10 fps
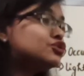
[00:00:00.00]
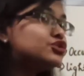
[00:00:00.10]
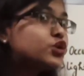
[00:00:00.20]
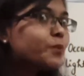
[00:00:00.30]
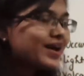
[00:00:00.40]

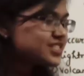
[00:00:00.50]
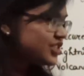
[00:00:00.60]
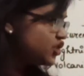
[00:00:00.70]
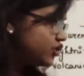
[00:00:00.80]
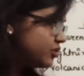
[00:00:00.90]
2
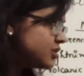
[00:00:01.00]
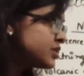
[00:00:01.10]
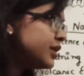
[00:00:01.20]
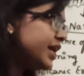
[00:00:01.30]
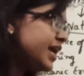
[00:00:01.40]

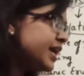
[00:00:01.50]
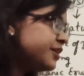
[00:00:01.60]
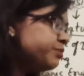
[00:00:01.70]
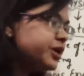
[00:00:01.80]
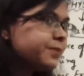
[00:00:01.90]
passengers, A
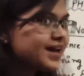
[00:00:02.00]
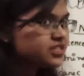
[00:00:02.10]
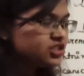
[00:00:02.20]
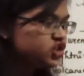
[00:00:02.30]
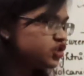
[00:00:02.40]
and B
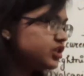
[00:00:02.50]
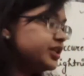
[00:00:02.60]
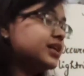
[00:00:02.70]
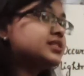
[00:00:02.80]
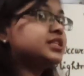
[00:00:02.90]
passenger,
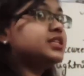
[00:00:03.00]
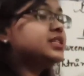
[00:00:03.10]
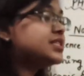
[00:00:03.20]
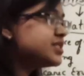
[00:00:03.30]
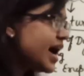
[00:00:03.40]
they are sitting
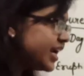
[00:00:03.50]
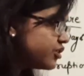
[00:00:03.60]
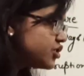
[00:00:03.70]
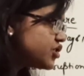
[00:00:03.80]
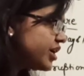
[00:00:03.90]
inside
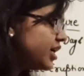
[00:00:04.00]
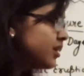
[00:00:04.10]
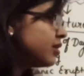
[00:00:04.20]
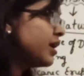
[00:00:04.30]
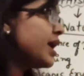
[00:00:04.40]
the train,